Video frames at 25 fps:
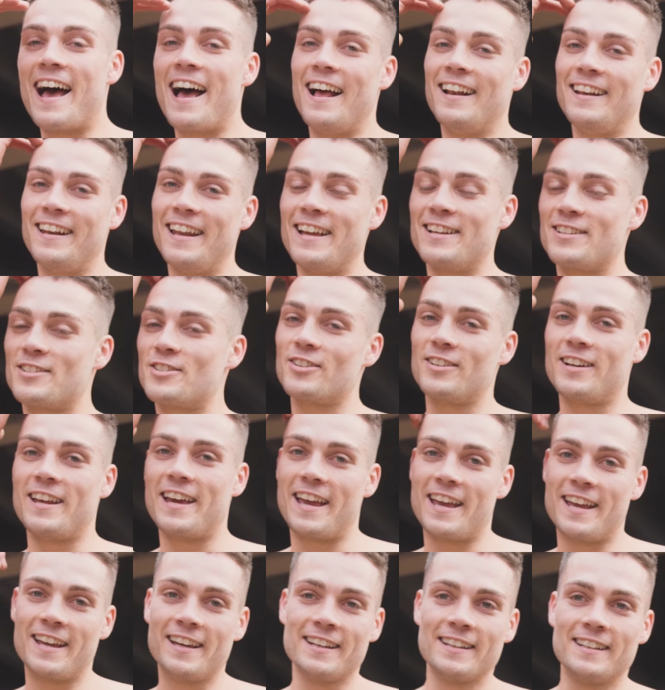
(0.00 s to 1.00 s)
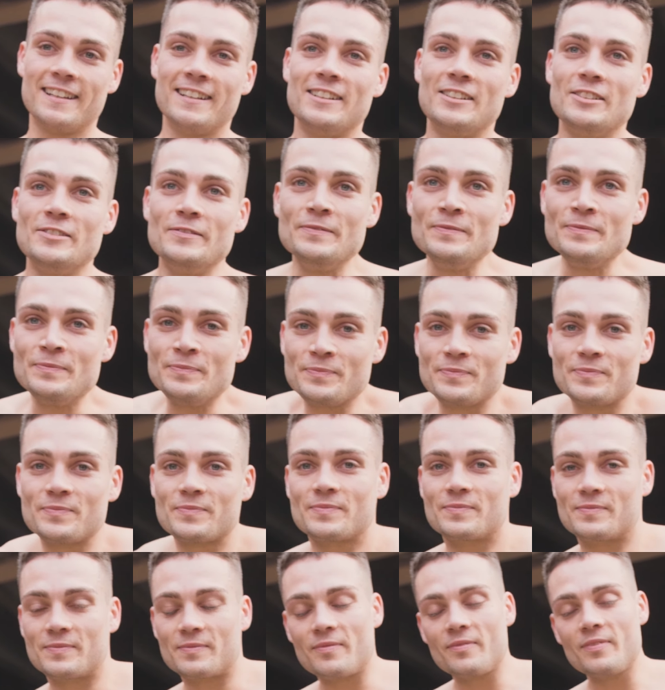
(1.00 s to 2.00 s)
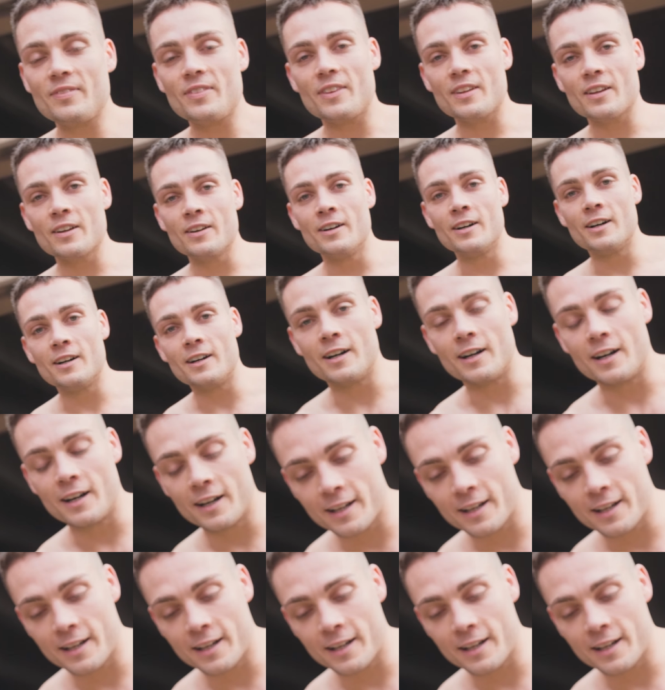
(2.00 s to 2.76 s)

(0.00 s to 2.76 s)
Yeah, literally. Fucking love that. Yes.